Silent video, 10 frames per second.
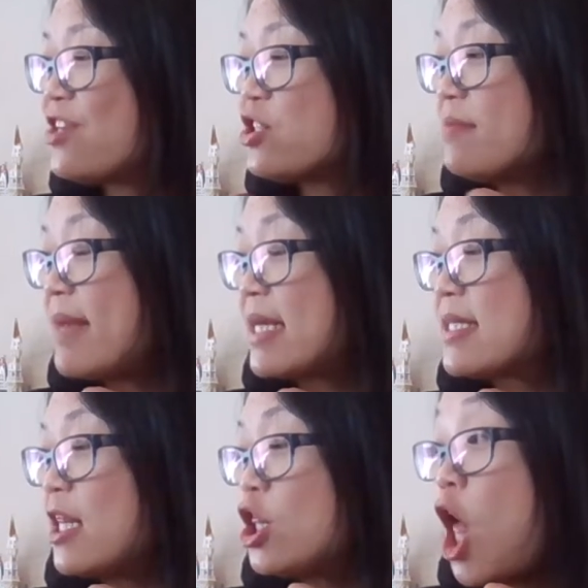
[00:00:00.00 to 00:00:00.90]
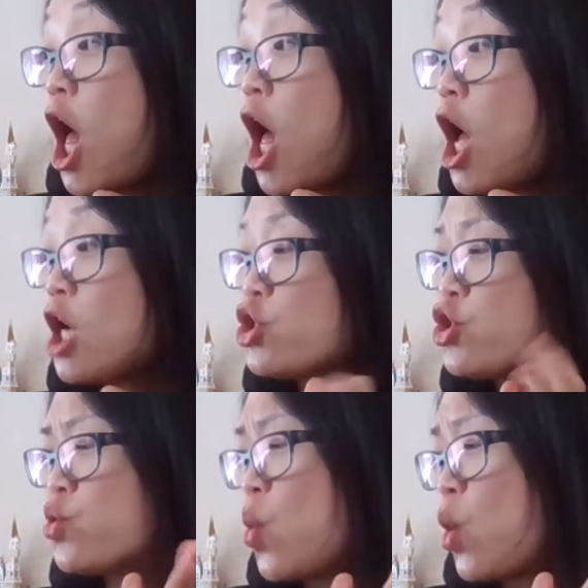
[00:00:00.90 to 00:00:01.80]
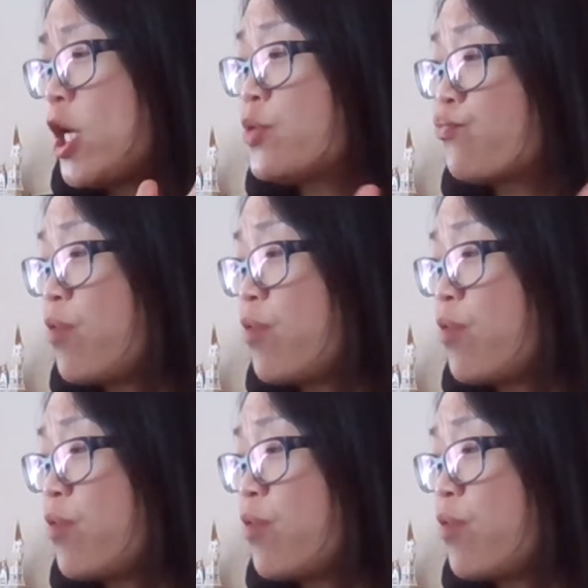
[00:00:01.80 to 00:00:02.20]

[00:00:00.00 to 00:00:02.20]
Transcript: She makes it long, short,